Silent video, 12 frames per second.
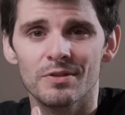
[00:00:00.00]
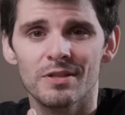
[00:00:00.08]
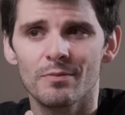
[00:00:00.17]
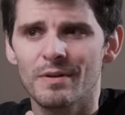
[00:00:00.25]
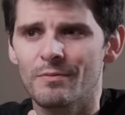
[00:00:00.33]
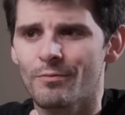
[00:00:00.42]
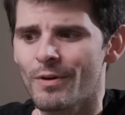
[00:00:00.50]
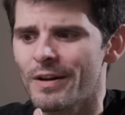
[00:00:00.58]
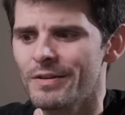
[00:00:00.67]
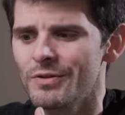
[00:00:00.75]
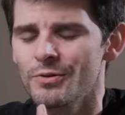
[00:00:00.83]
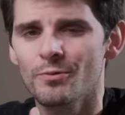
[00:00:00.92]
so we
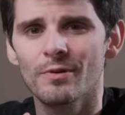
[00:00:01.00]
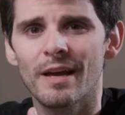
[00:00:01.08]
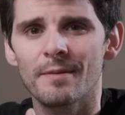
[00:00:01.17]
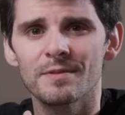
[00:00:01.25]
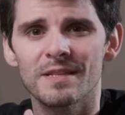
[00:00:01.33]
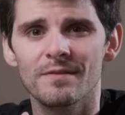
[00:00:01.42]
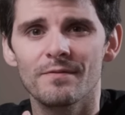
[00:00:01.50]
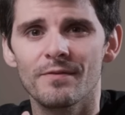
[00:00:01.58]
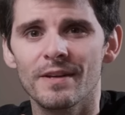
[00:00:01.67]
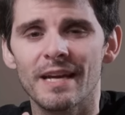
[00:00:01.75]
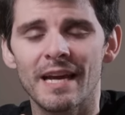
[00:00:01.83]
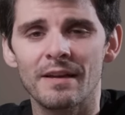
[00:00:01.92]
run dual Epson
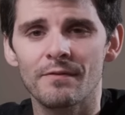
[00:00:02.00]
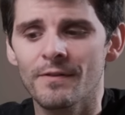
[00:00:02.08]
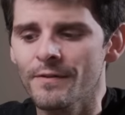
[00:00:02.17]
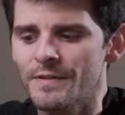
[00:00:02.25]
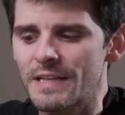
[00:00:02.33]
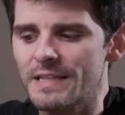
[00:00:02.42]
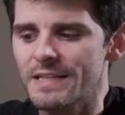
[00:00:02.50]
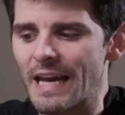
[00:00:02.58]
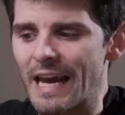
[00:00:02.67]
V850s